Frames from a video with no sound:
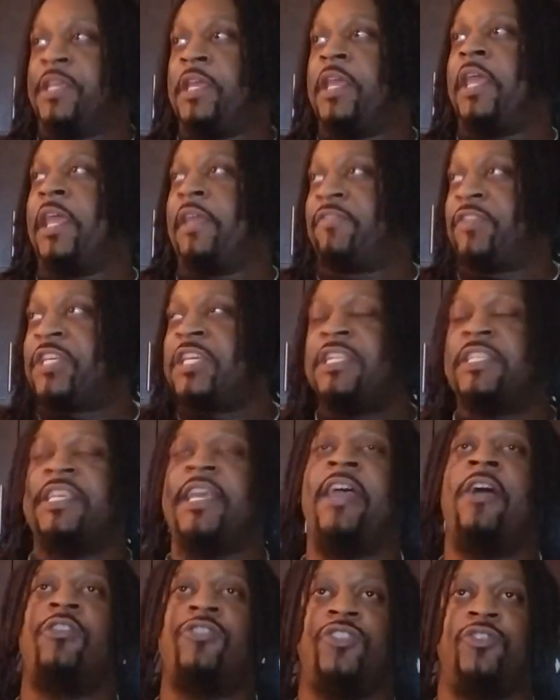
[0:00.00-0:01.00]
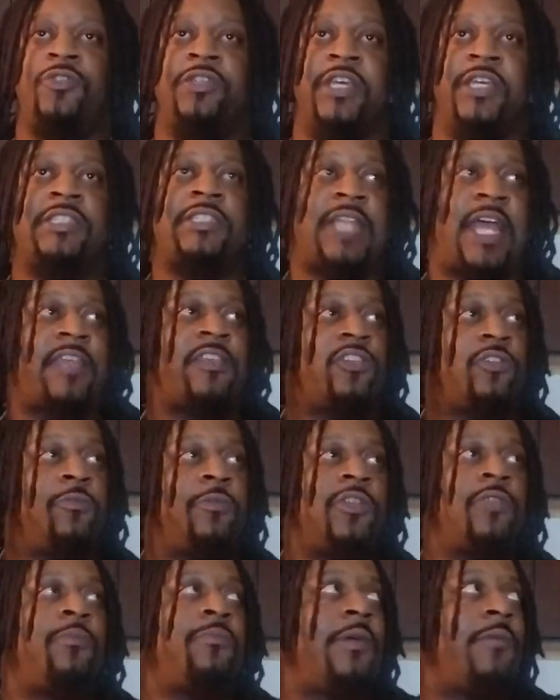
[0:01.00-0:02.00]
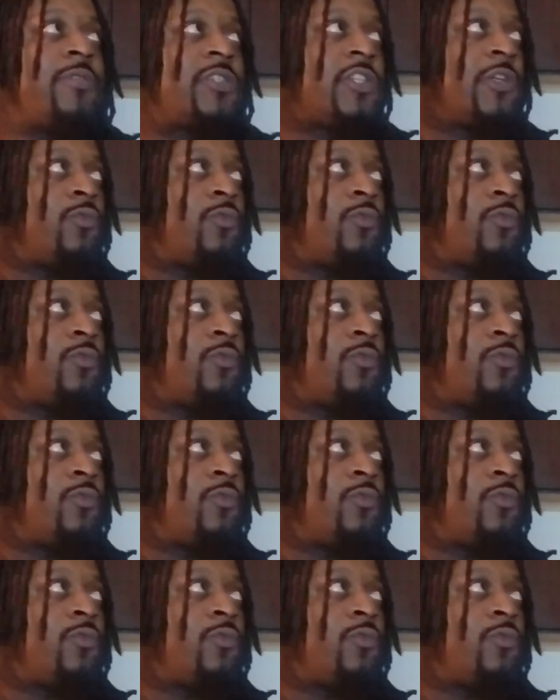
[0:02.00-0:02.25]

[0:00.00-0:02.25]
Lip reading: If she tells you this, like you've been with your